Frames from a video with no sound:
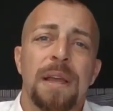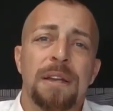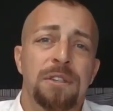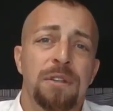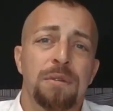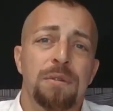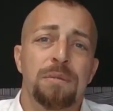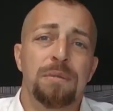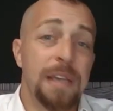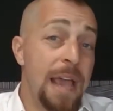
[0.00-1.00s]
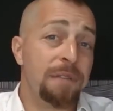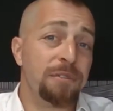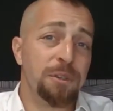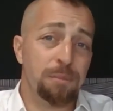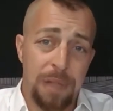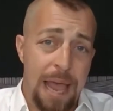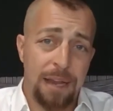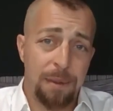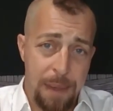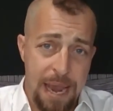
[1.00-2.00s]
And to the average
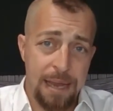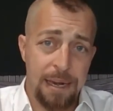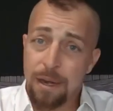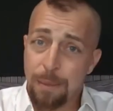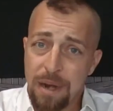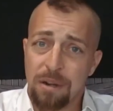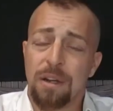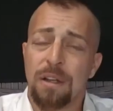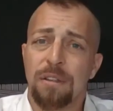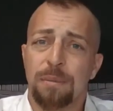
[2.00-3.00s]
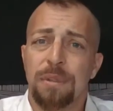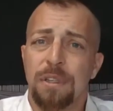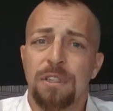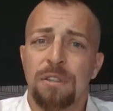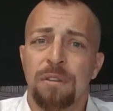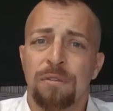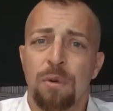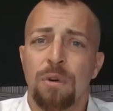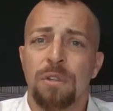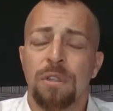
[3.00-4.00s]
black man in America, the police
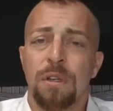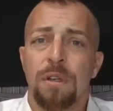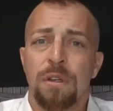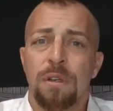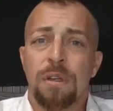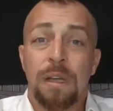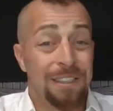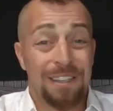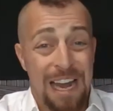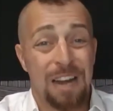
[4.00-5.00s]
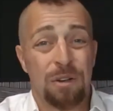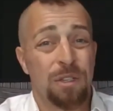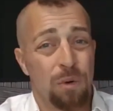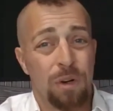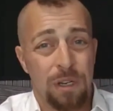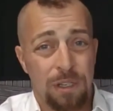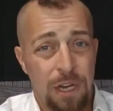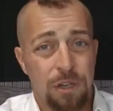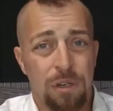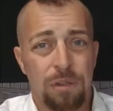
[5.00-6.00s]
force is a terrorist
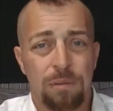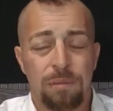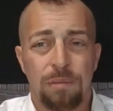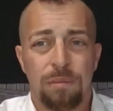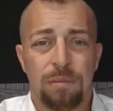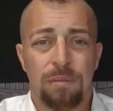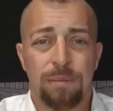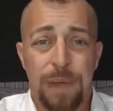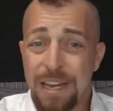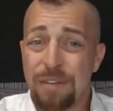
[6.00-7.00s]
organization by